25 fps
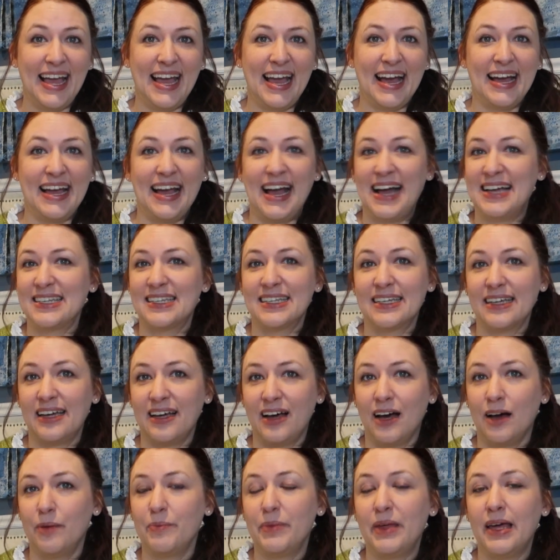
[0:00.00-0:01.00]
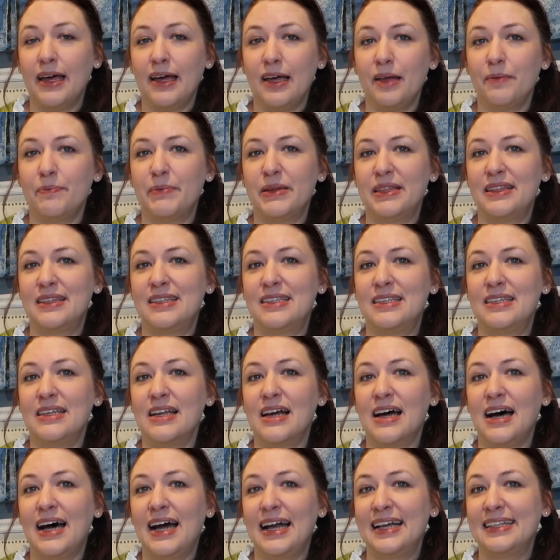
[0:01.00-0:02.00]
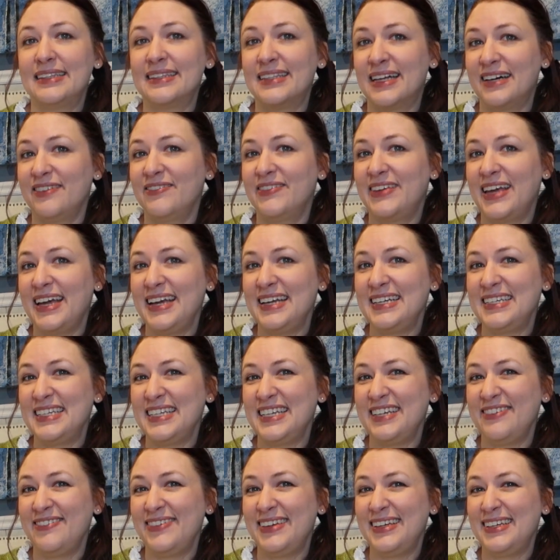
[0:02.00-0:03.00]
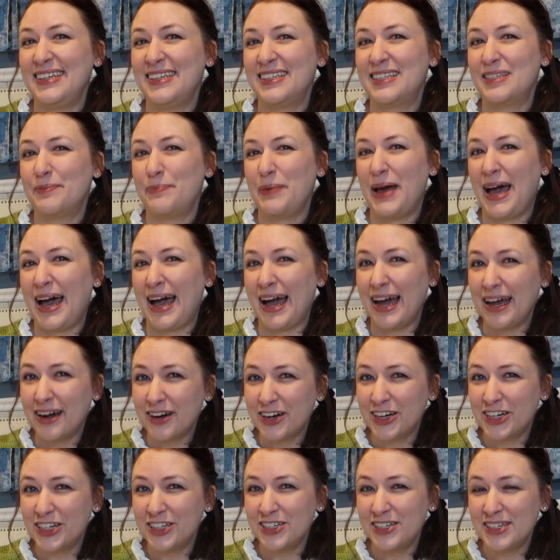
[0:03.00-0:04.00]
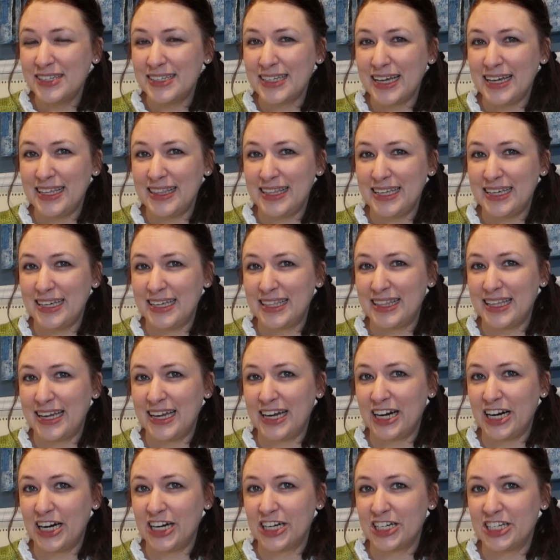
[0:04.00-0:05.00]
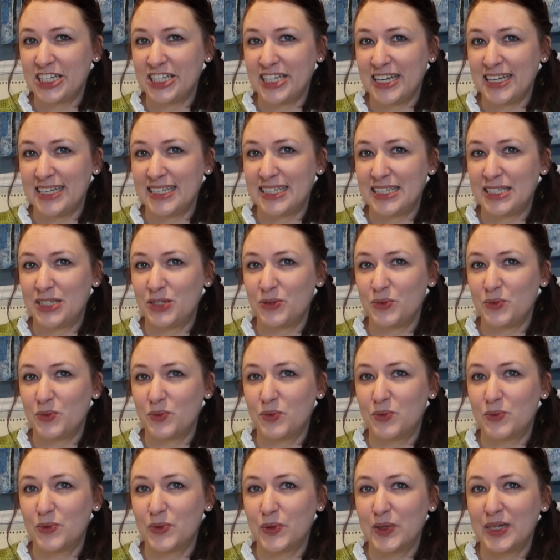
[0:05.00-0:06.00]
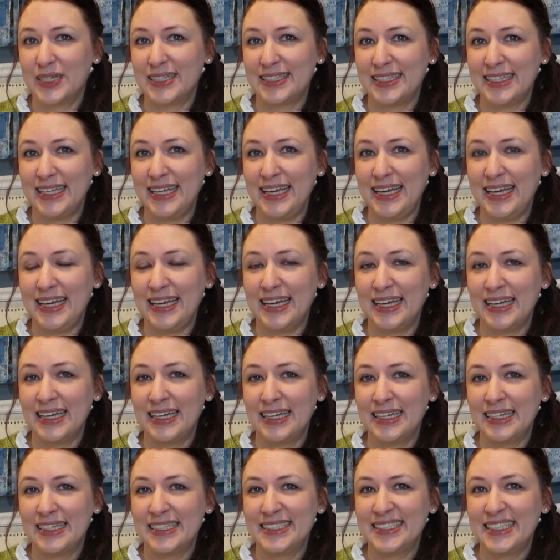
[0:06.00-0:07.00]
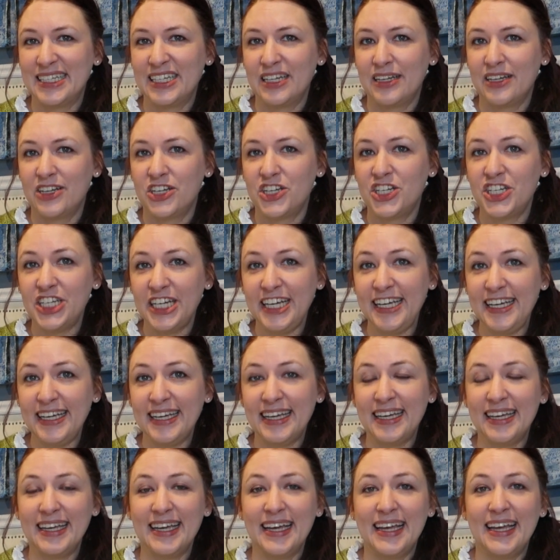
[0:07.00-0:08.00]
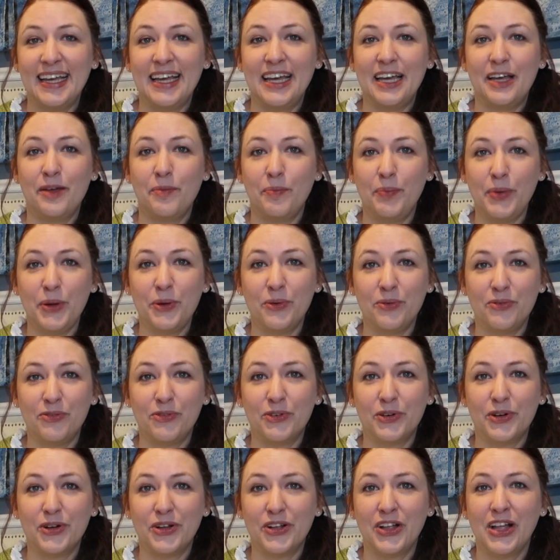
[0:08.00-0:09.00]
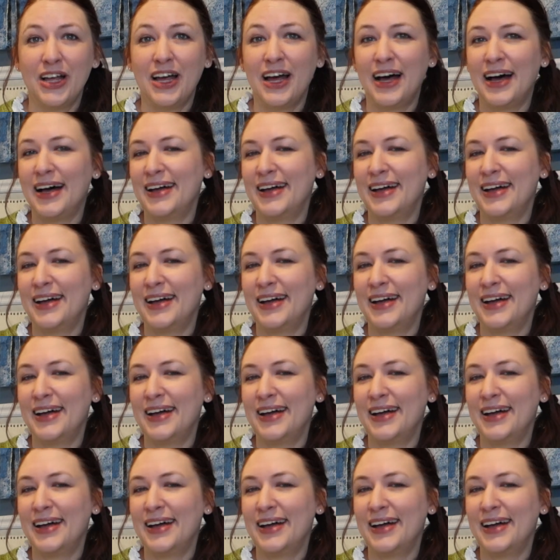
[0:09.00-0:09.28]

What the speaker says: and it hasn't come yet, but I love Kate Davies patterns. I think they are just really chic and beautiful.